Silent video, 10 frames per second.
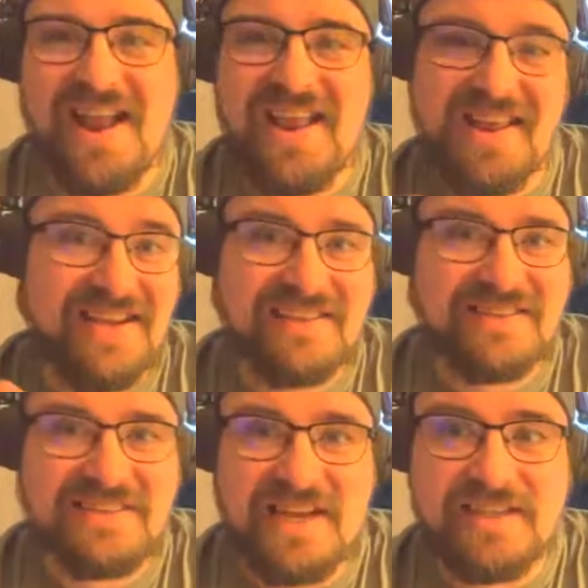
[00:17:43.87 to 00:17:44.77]
yeah,
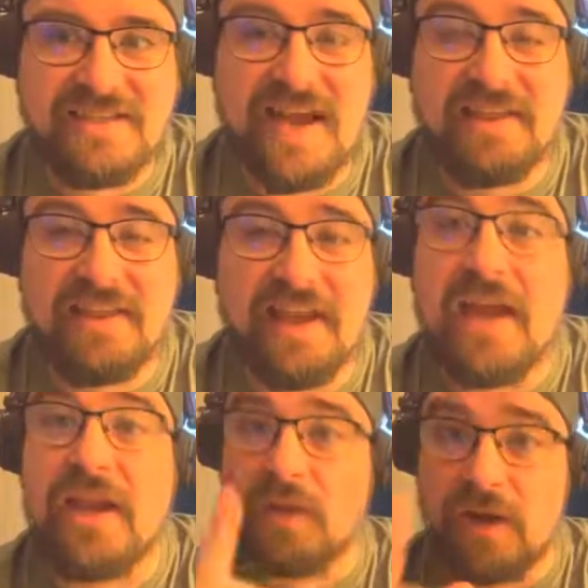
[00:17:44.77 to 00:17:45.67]
exactly.
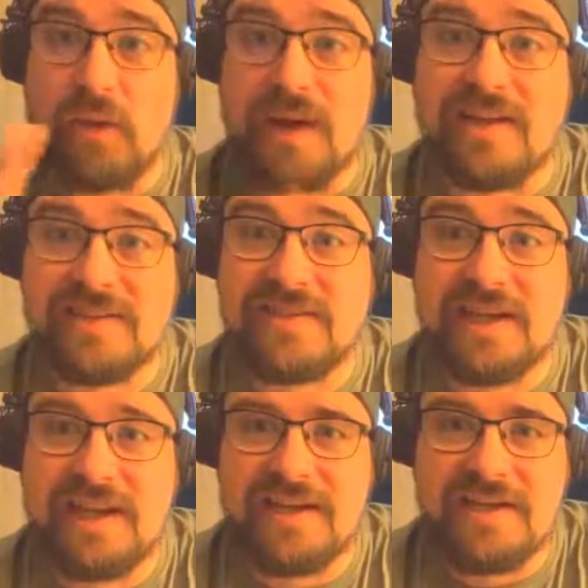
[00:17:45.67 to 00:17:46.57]
And you want to know what else is?
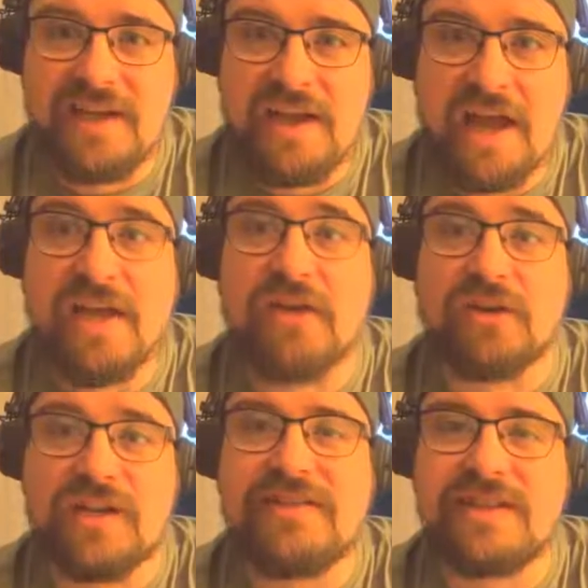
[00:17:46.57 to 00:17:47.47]
And you're
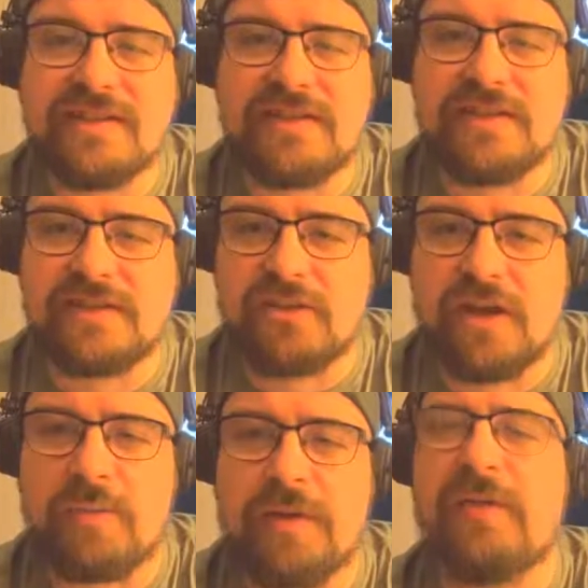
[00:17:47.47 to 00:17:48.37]
listening to this
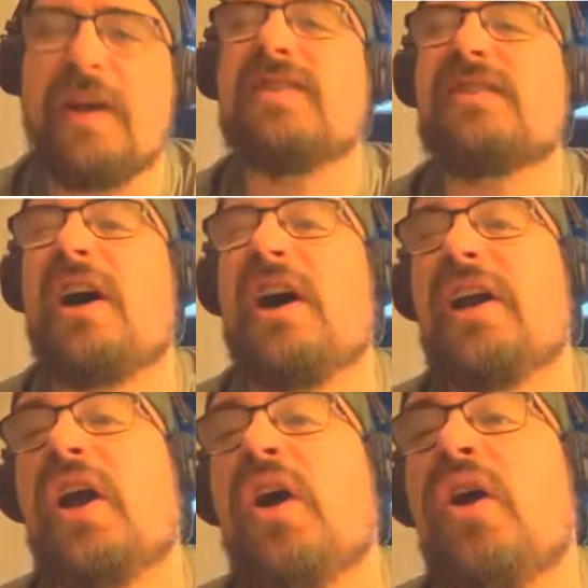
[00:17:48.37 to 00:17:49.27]
incredible advice
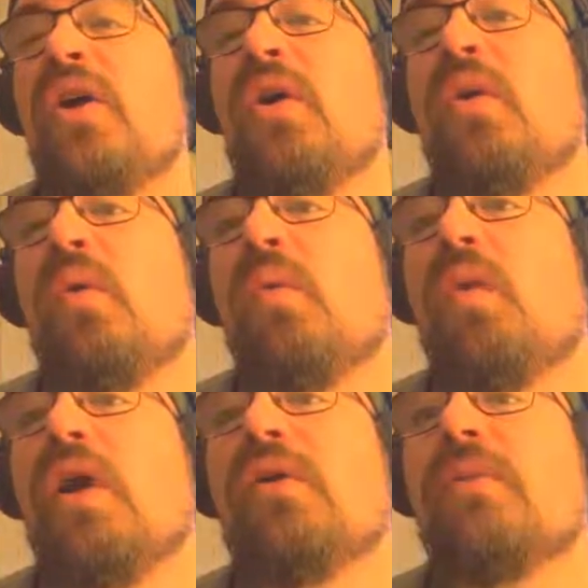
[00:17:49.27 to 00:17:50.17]
on
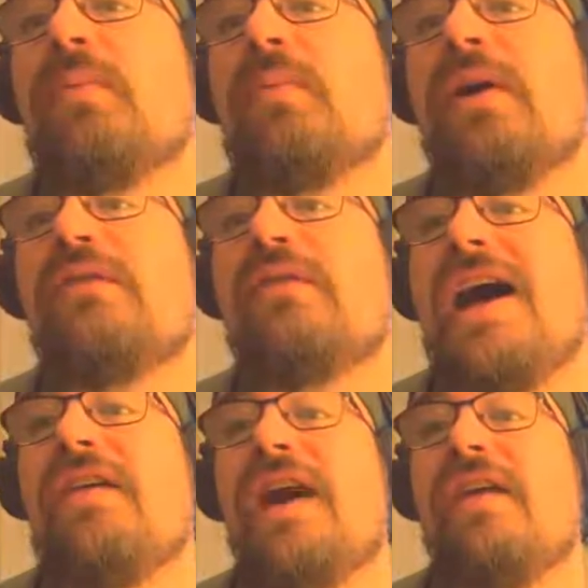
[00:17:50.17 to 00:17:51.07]
103.5
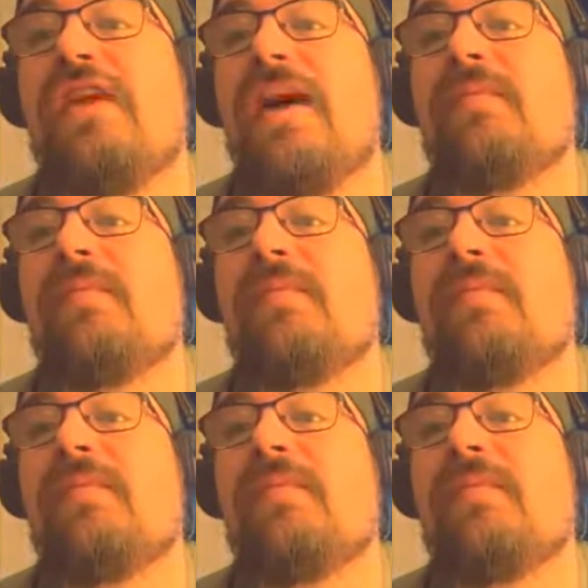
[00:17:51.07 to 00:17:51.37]
FM